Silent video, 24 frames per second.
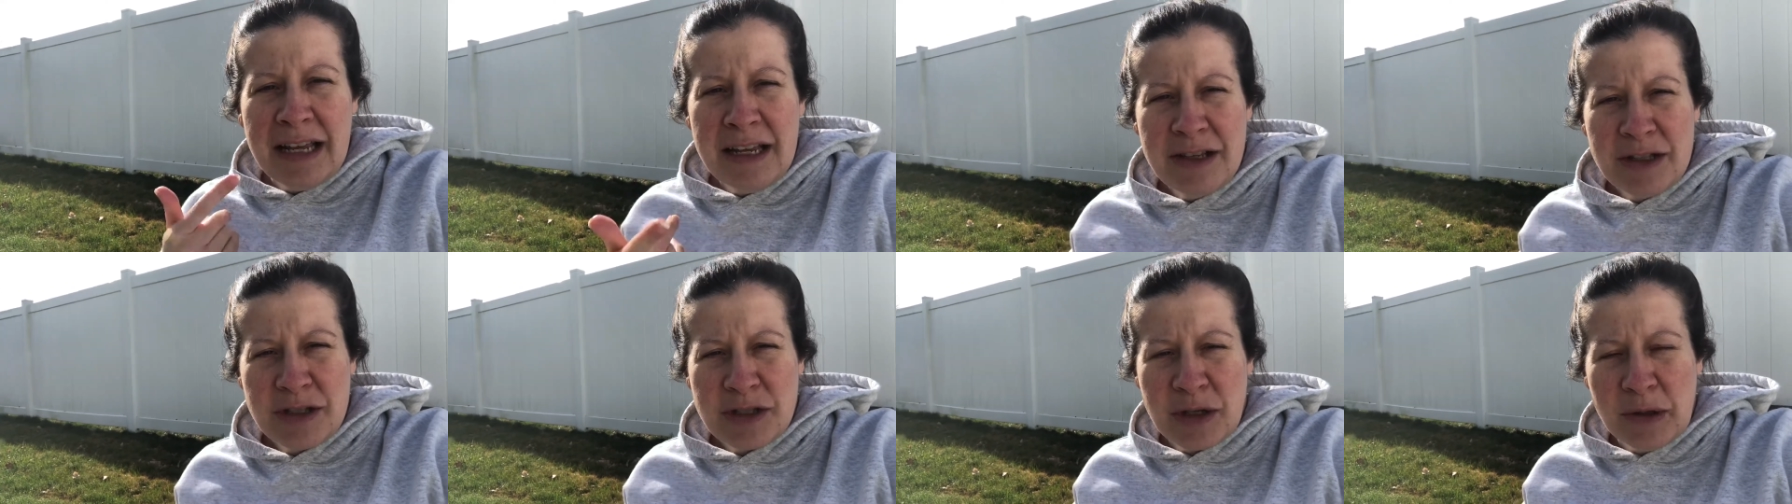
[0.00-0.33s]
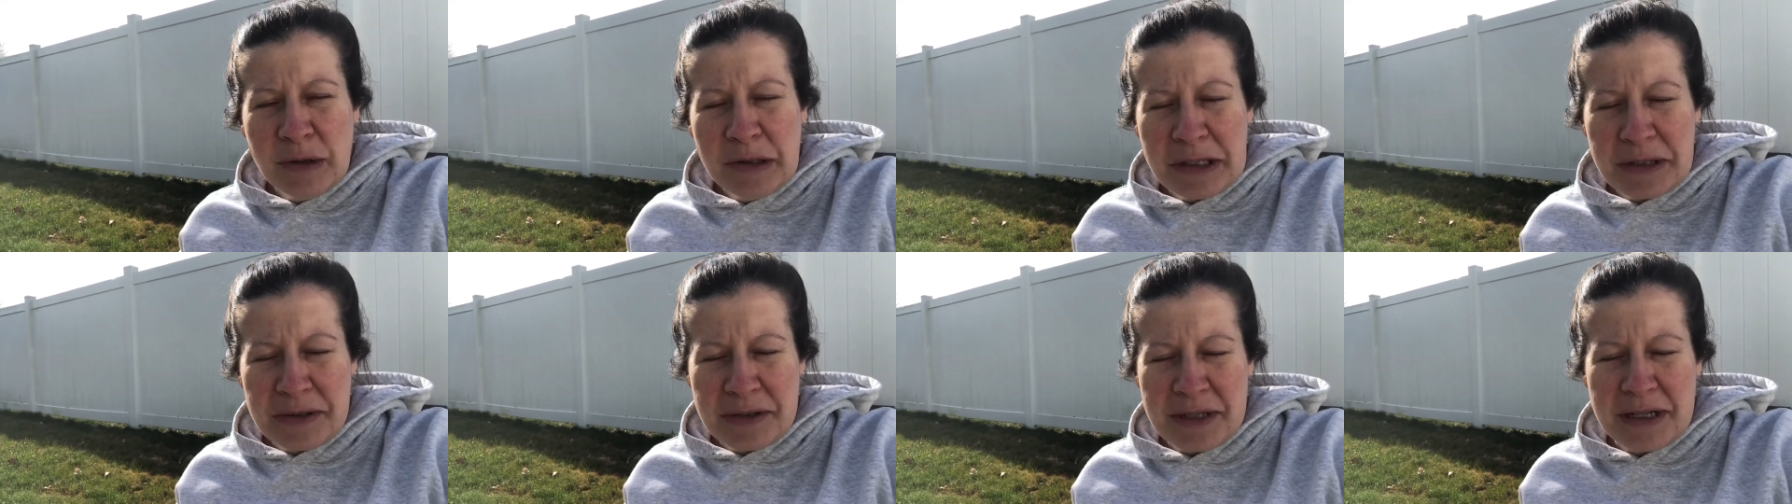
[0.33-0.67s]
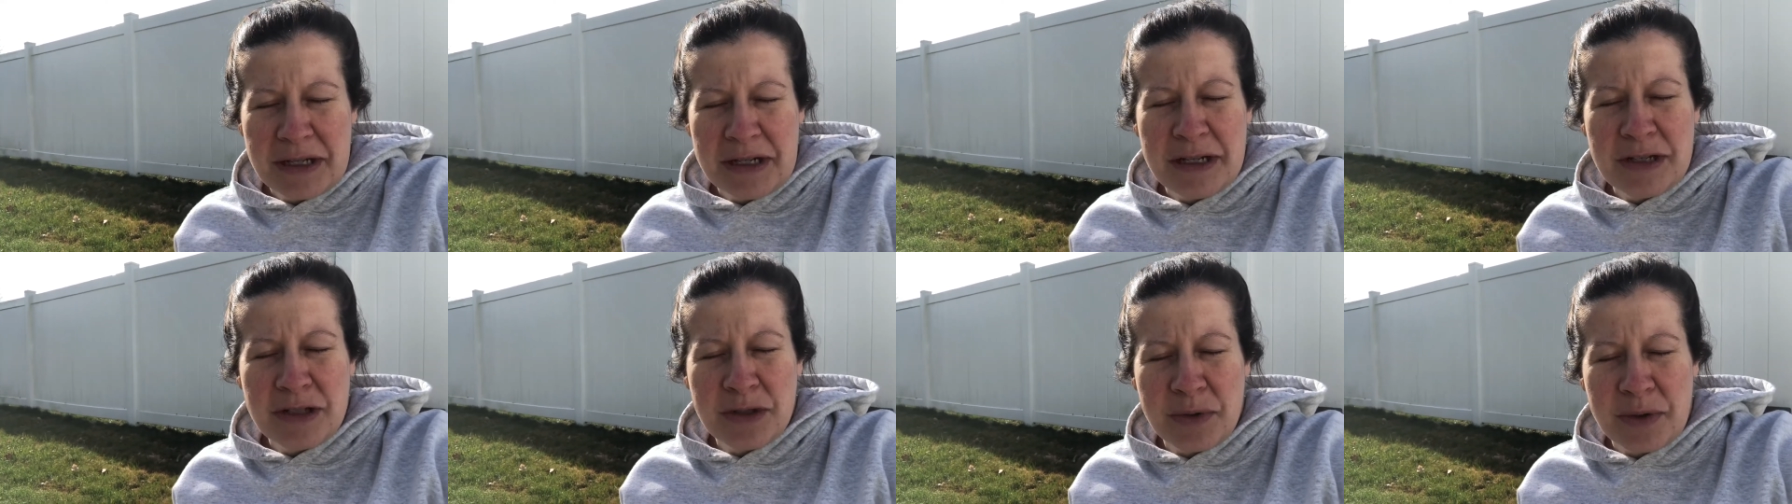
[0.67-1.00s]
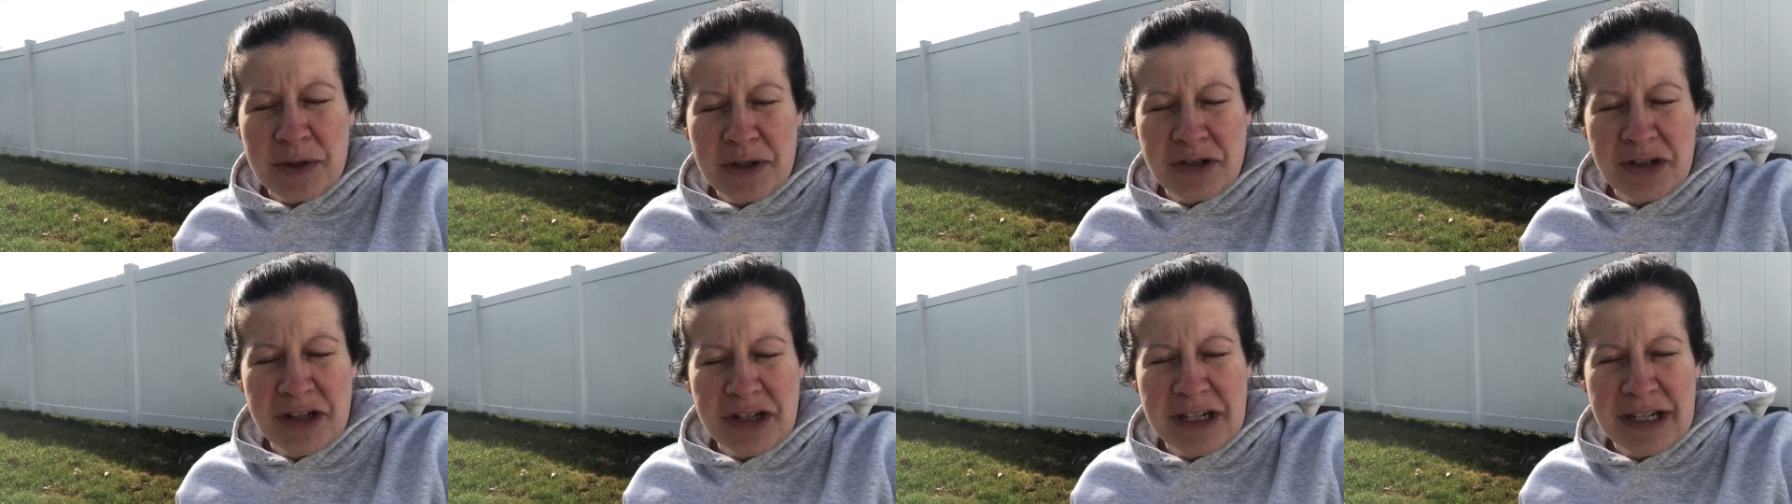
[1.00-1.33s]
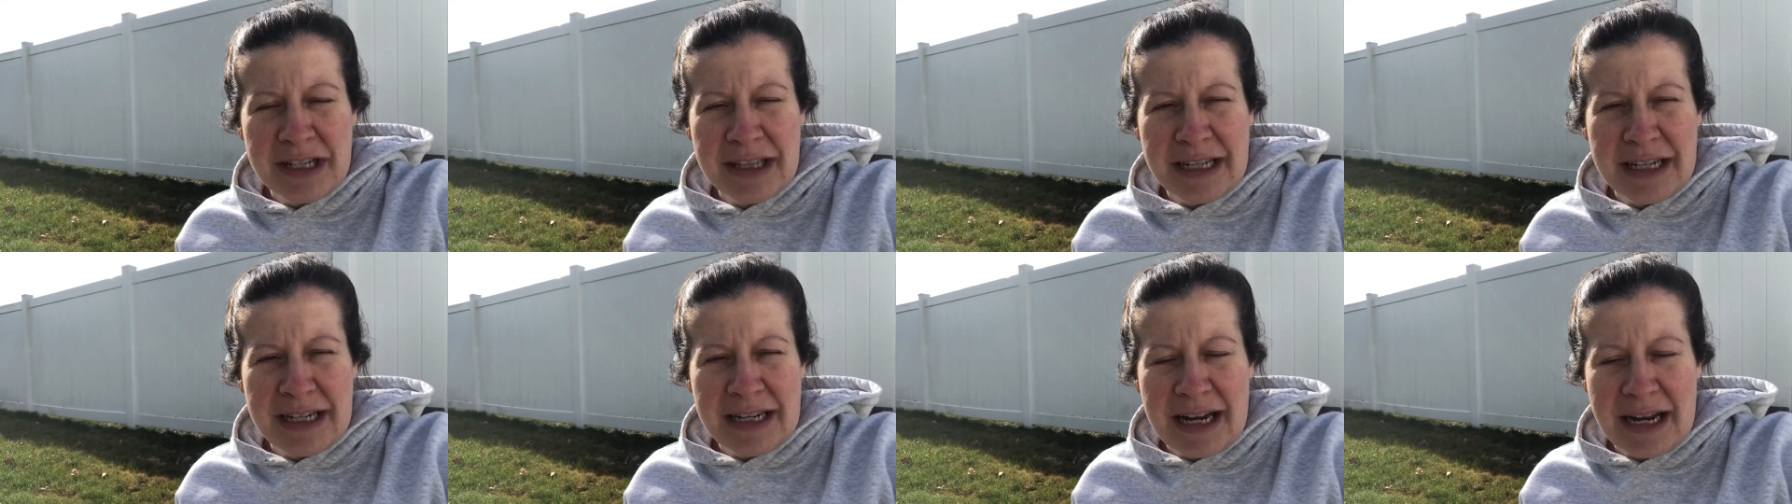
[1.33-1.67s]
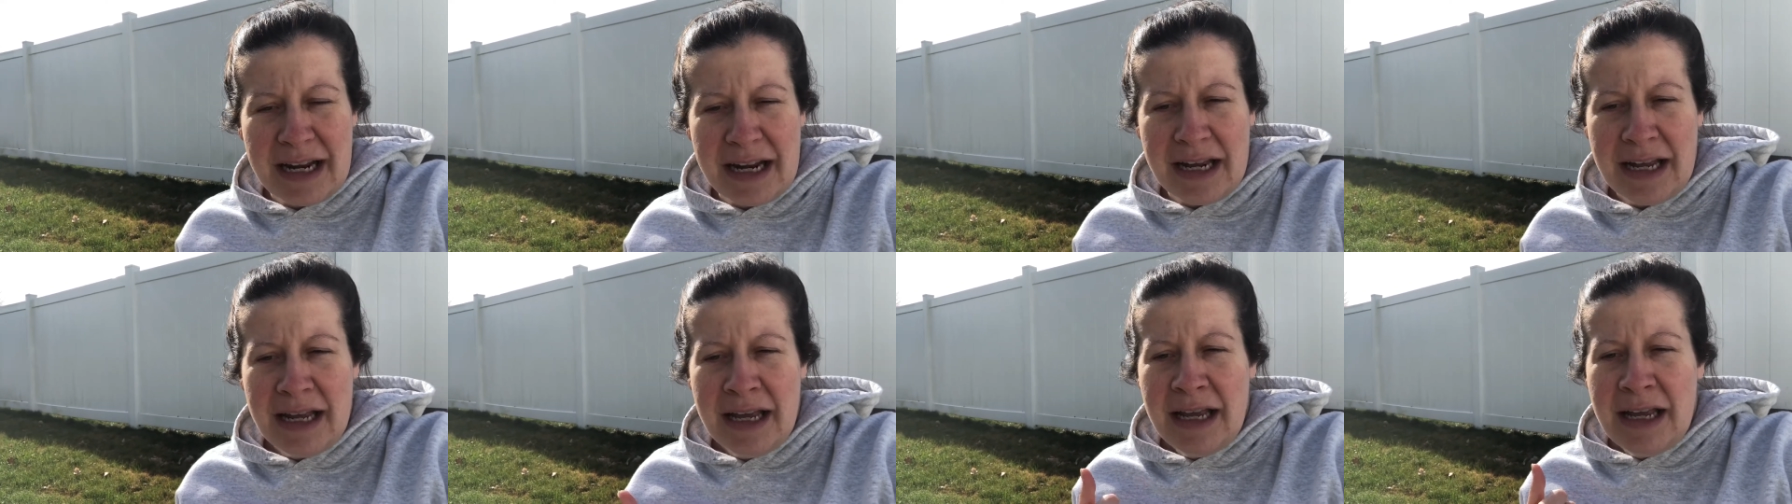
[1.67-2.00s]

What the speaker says: social studies question of the day.